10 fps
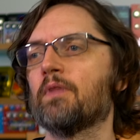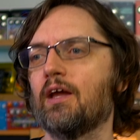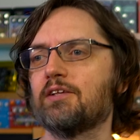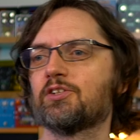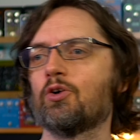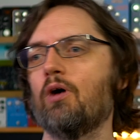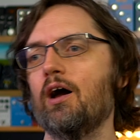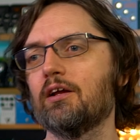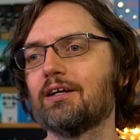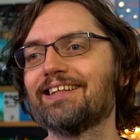it's
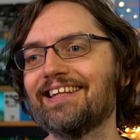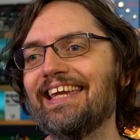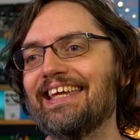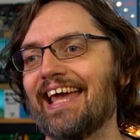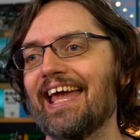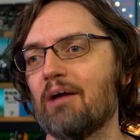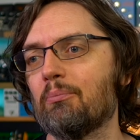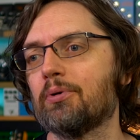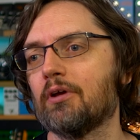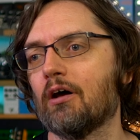quite a clean amp,
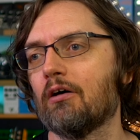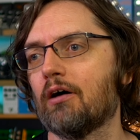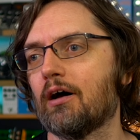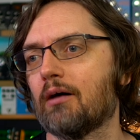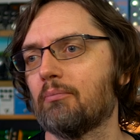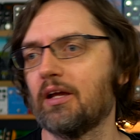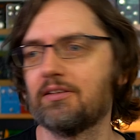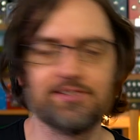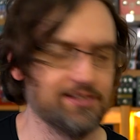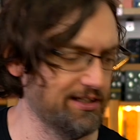you know.
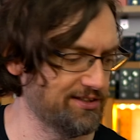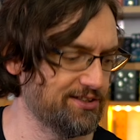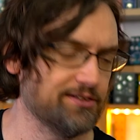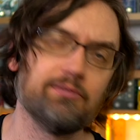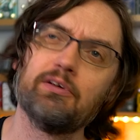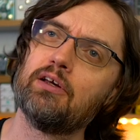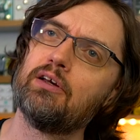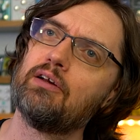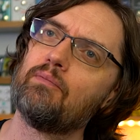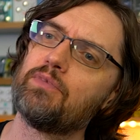It's
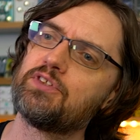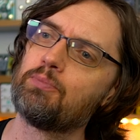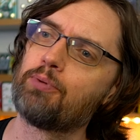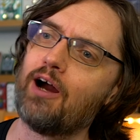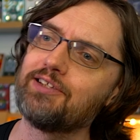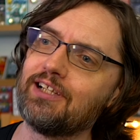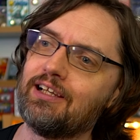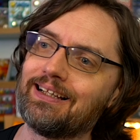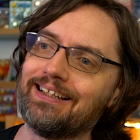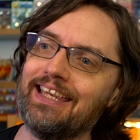surprisingly
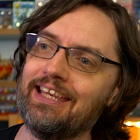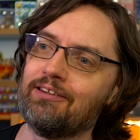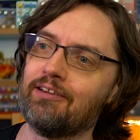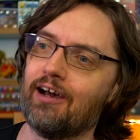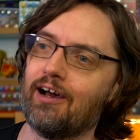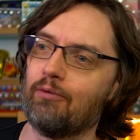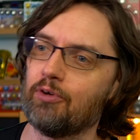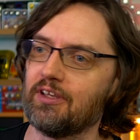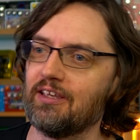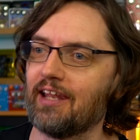clean
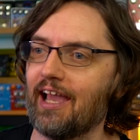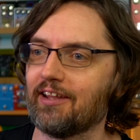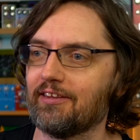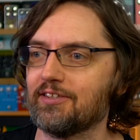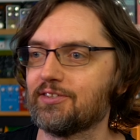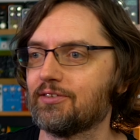what you can get out of it.